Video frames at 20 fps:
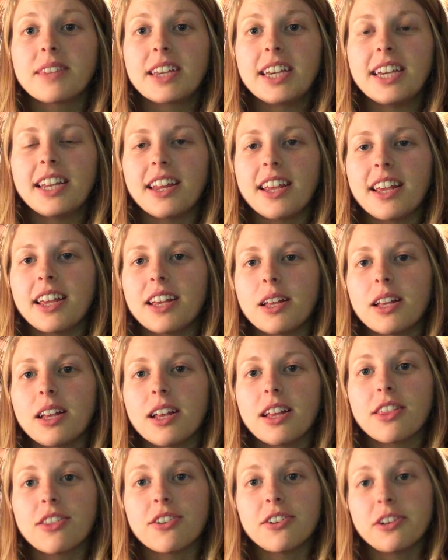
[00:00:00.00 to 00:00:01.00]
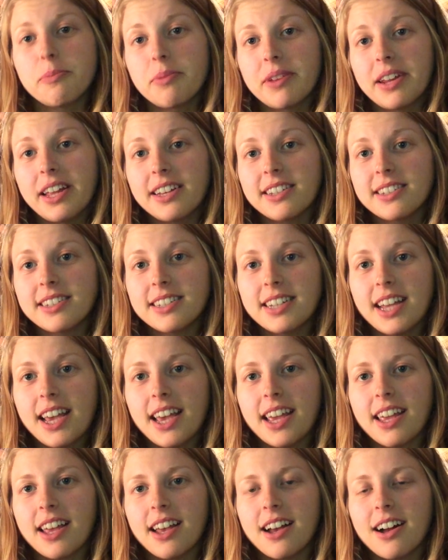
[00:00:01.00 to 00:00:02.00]
eating 30 bananas a
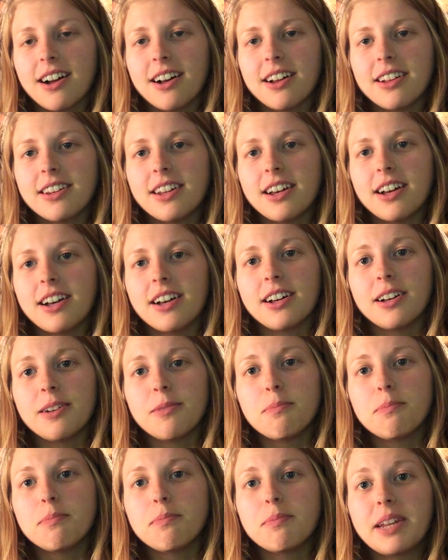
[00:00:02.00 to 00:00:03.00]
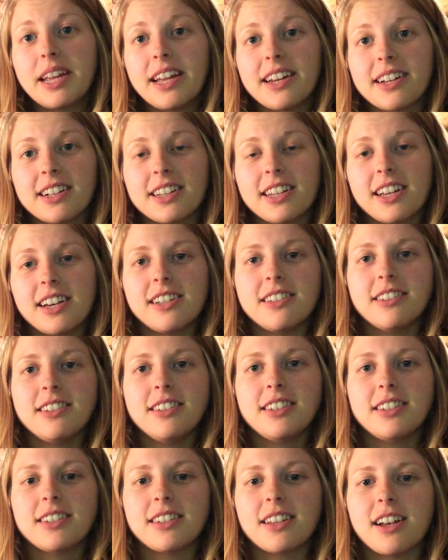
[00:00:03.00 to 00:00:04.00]
day on a banana
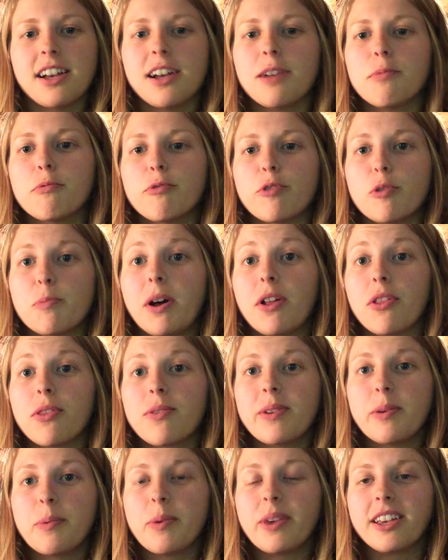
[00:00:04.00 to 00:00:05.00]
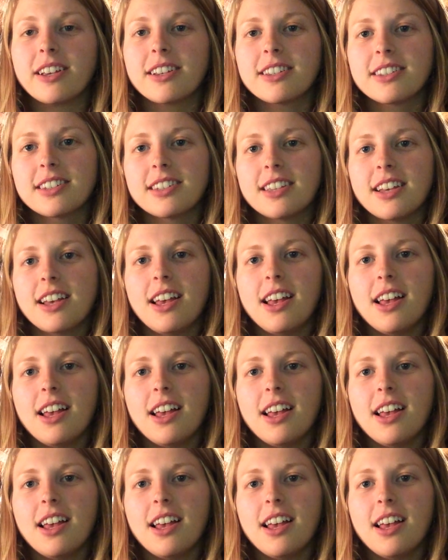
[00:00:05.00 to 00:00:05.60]
cleanse for about 3 weeks.